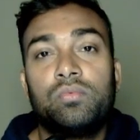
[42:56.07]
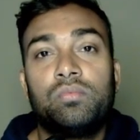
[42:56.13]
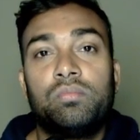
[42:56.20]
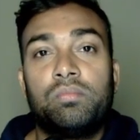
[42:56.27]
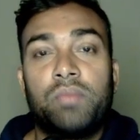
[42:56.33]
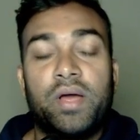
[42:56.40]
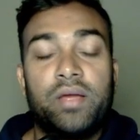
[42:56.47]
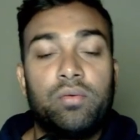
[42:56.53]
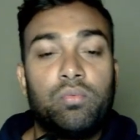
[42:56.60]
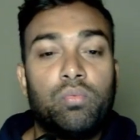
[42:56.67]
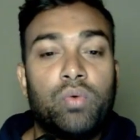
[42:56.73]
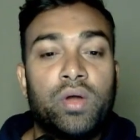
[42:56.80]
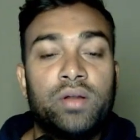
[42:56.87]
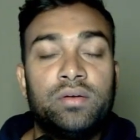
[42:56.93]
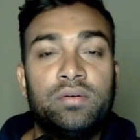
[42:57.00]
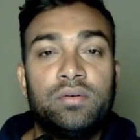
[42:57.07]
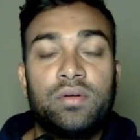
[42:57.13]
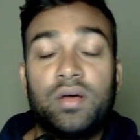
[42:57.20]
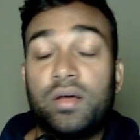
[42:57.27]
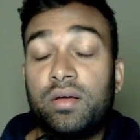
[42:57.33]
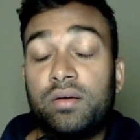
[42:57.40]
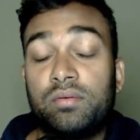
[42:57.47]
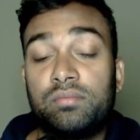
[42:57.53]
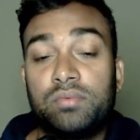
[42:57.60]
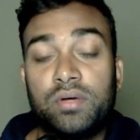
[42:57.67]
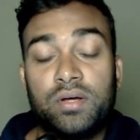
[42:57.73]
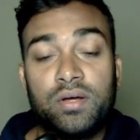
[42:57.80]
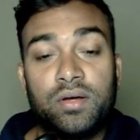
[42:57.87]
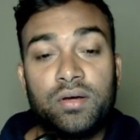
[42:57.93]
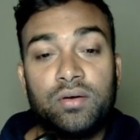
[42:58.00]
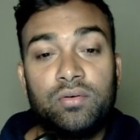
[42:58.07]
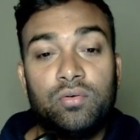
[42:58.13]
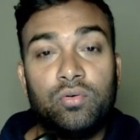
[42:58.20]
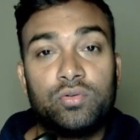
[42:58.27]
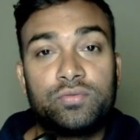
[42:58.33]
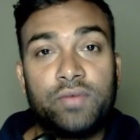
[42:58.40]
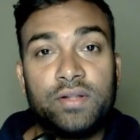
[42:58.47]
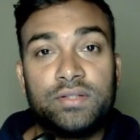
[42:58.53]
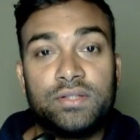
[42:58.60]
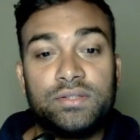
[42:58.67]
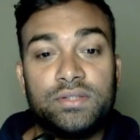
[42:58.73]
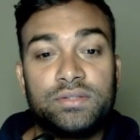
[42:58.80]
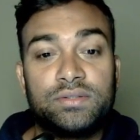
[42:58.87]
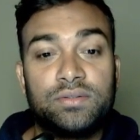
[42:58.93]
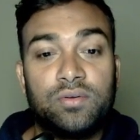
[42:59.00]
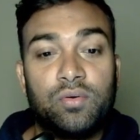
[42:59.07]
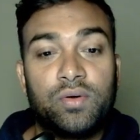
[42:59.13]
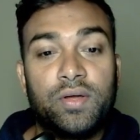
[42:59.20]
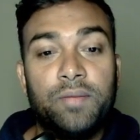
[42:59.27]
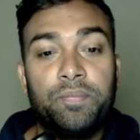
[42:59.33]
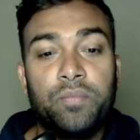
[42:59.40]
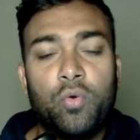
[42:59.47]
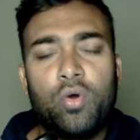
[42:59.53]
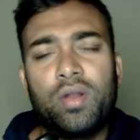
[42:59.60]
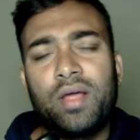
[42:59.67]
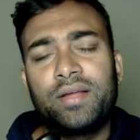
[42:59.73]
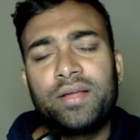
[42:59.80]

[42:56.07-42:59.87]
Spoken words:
by one close parenthesis. Okay, or I